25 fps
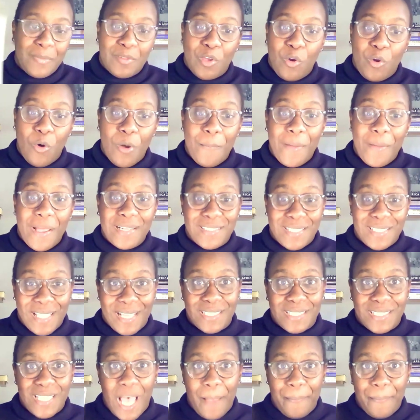Going back to
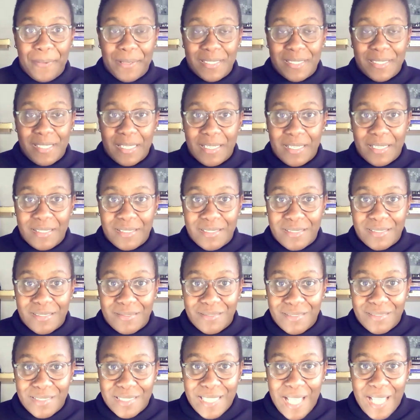that topic sentence
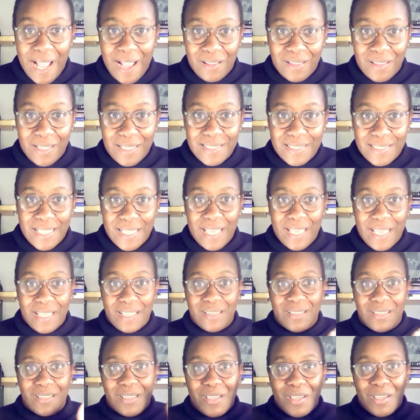style I
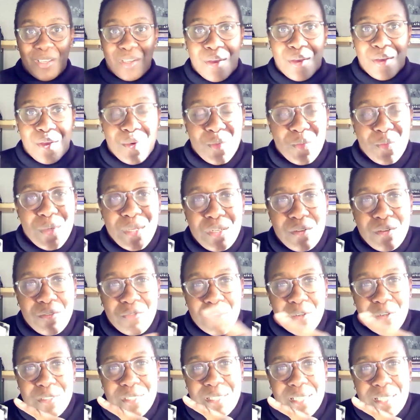said, read the
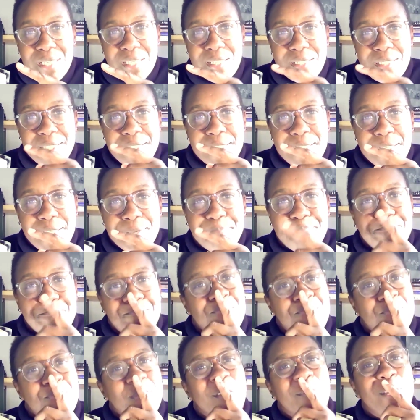first sentence
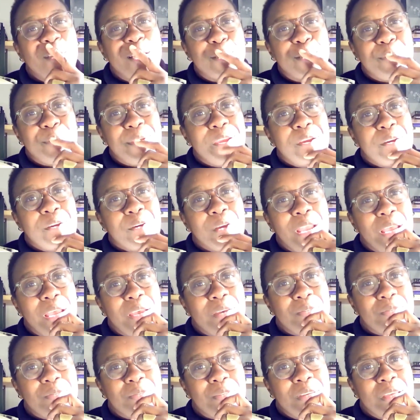of each
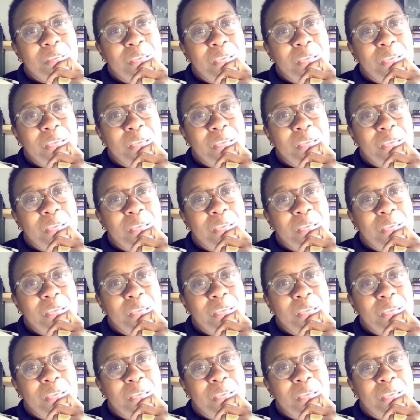paragraph.